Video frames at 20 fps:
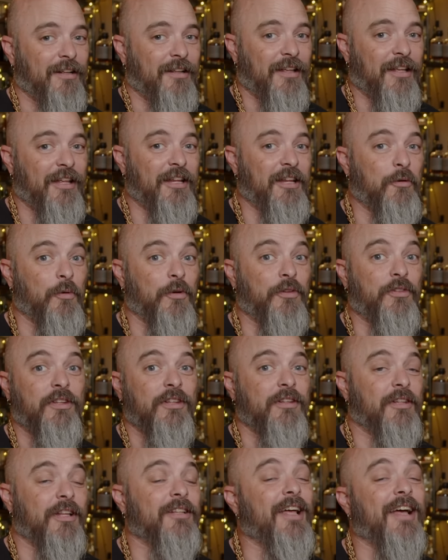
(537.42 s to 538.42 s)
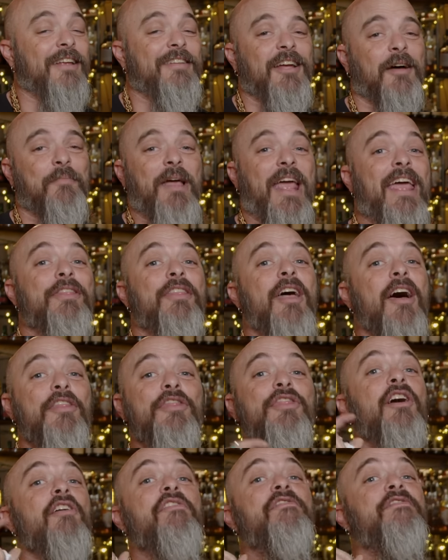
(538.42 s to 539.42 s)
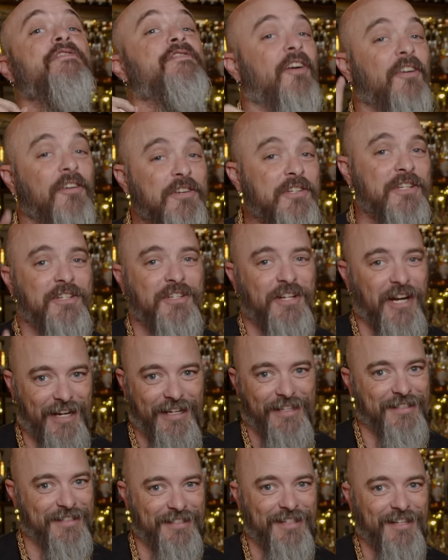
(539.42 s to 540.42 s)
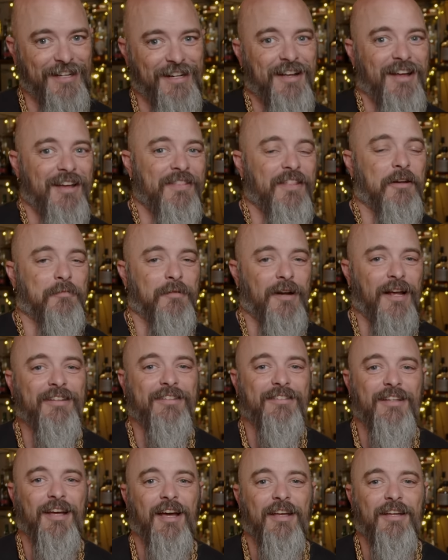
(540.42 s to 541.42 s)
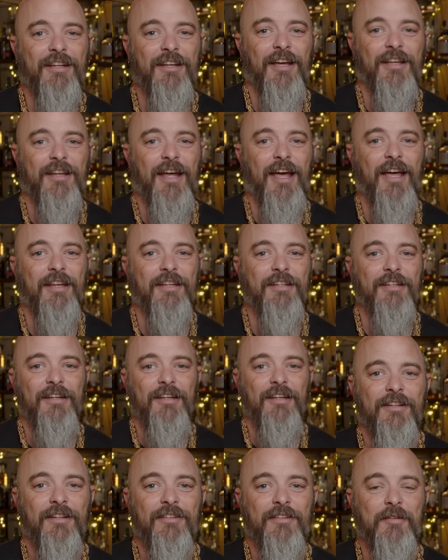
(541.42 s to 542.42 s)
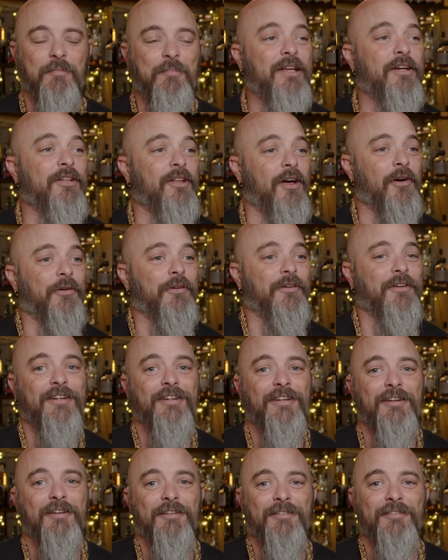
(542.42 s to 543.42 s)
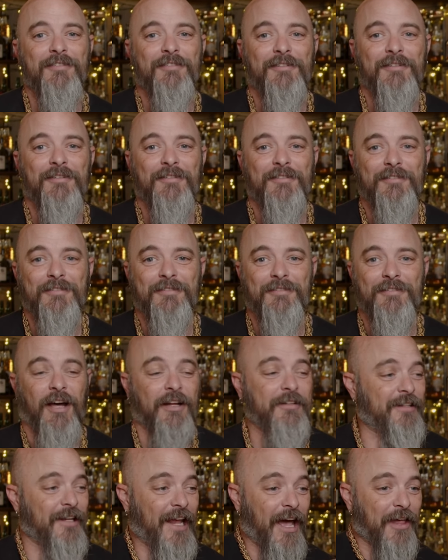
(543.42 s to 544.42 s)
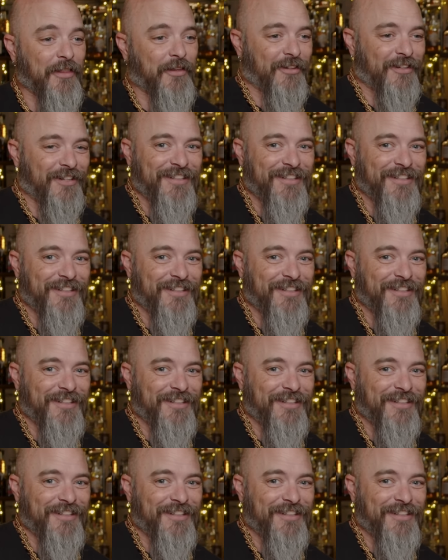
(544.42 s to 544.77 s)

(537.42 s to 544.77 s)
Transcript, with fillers: And it was the last stop and the first chance that Rex and I had had to be alone not together,